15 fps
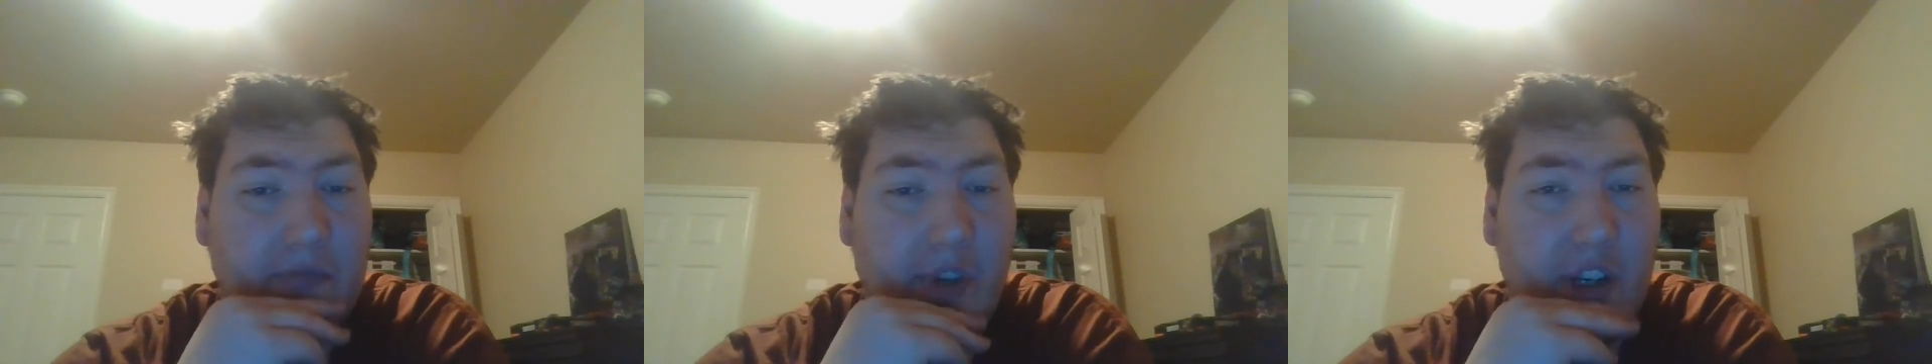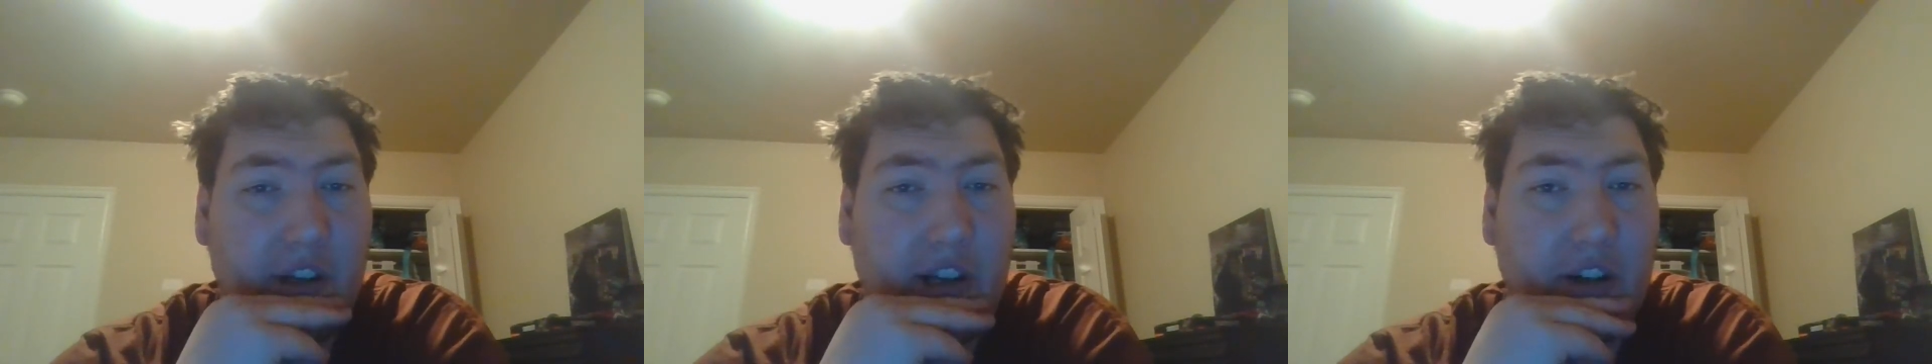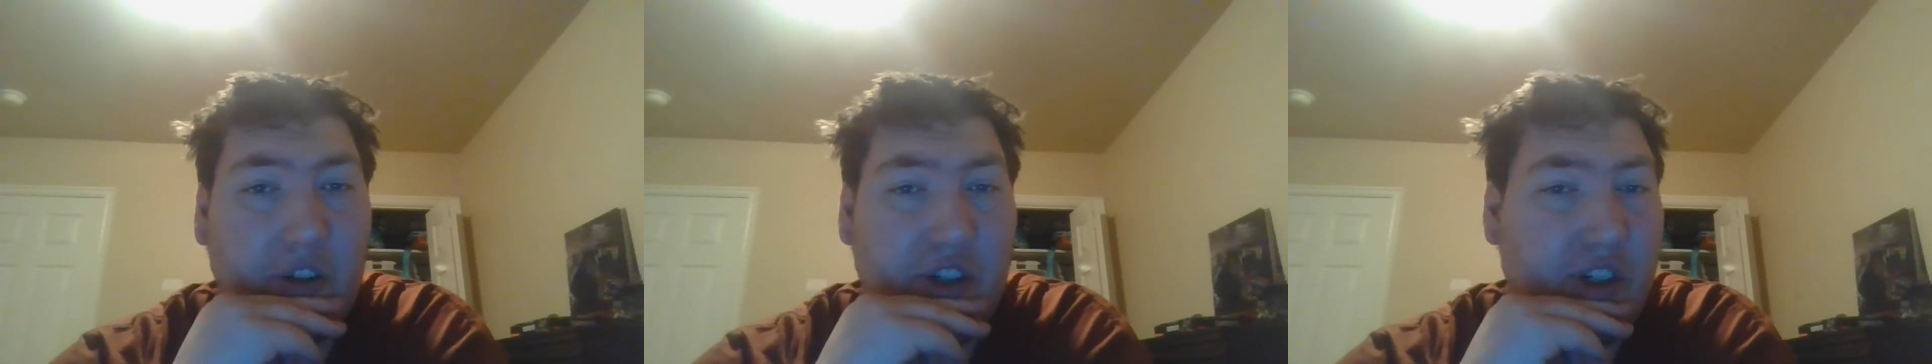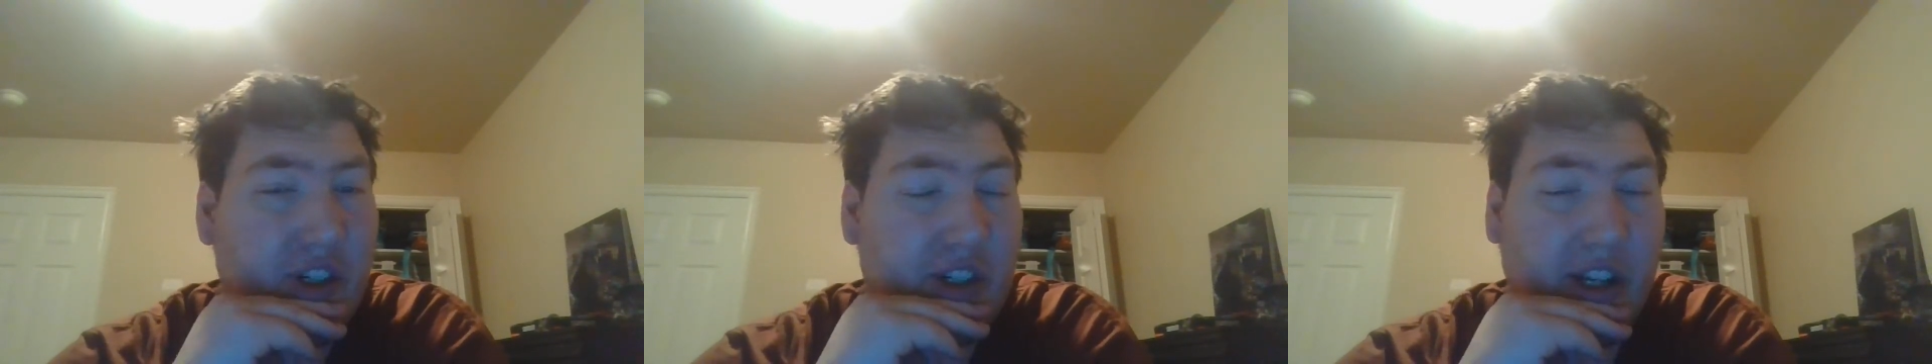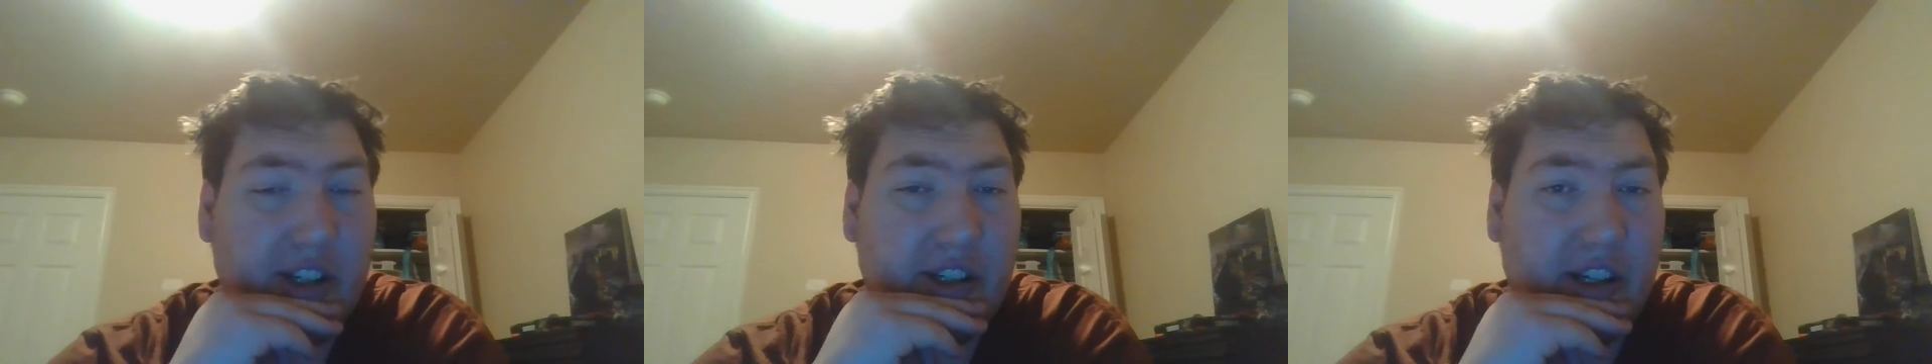You know,
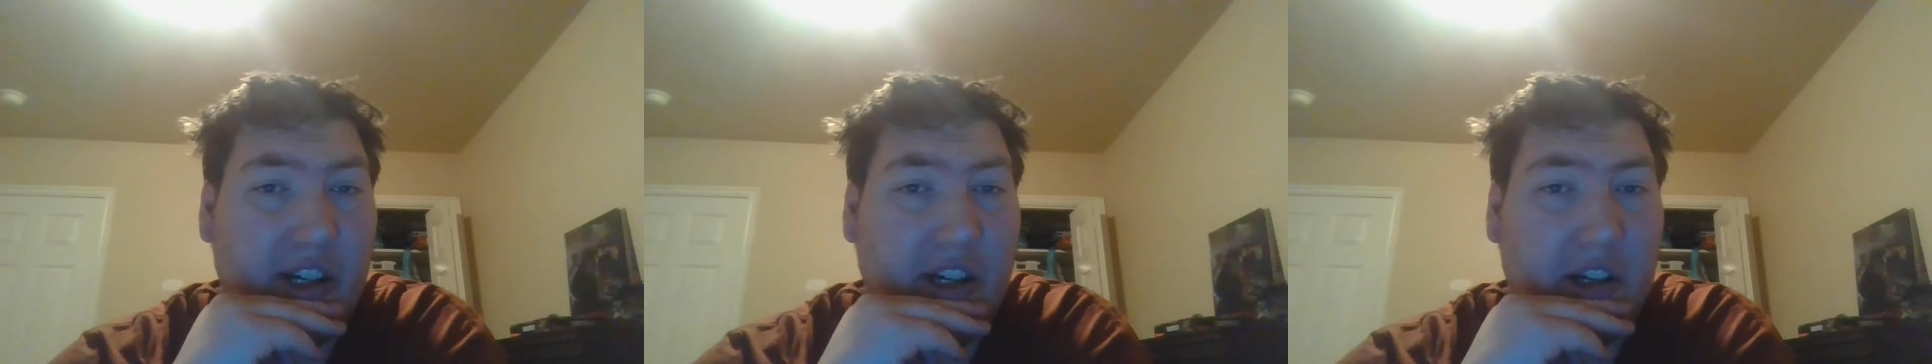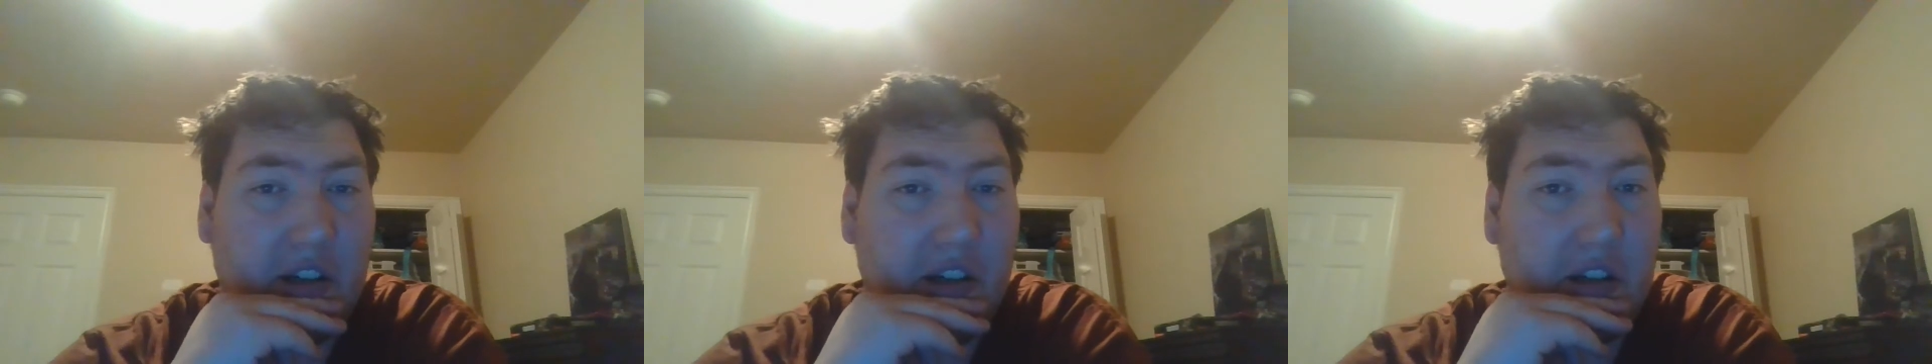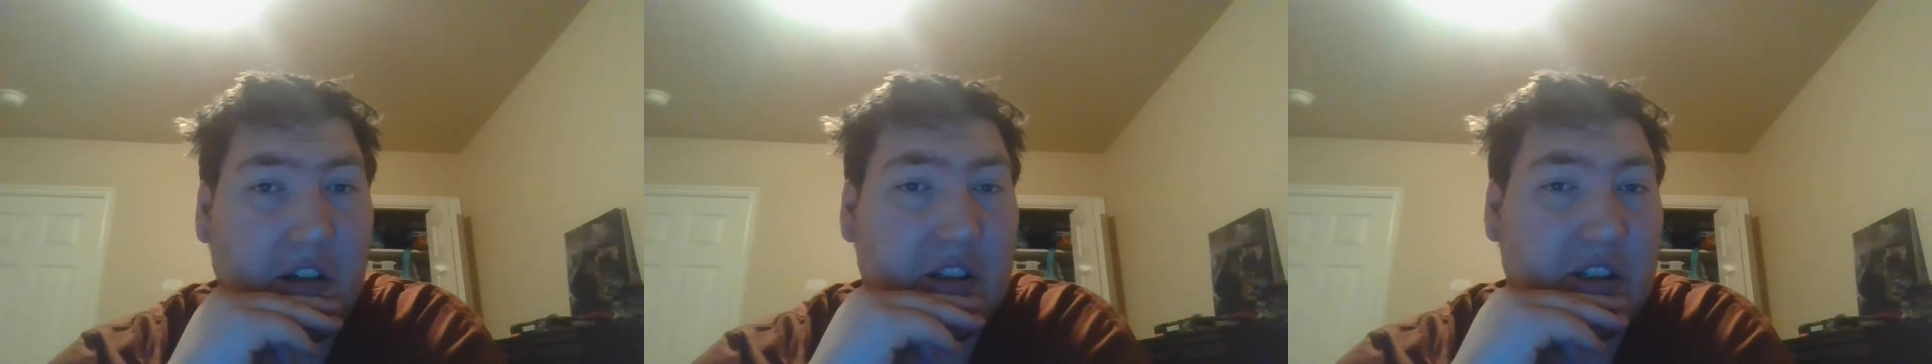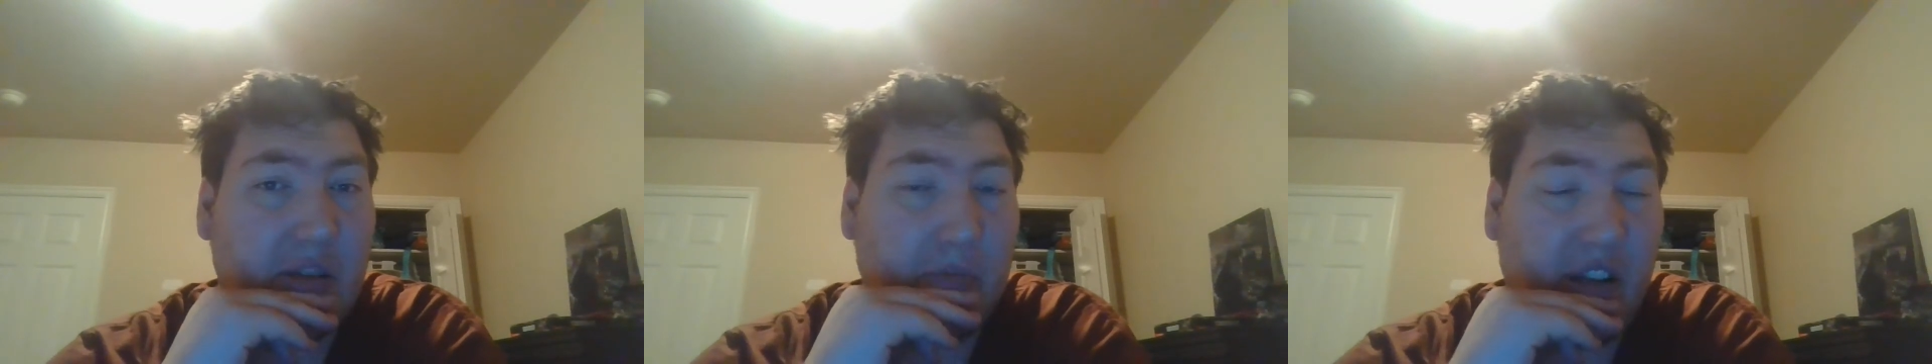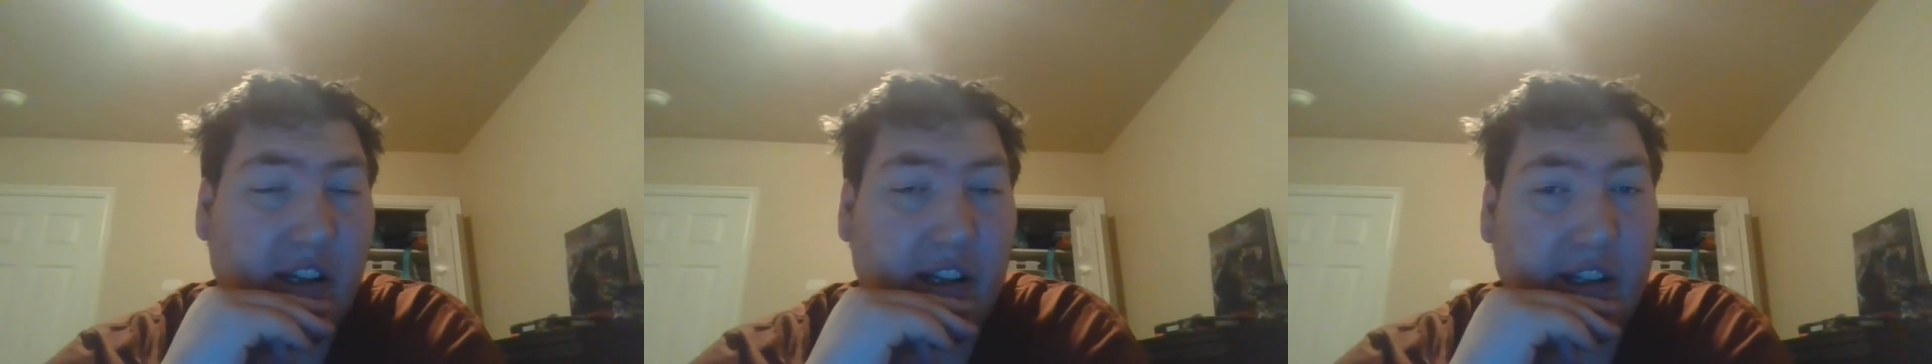just as something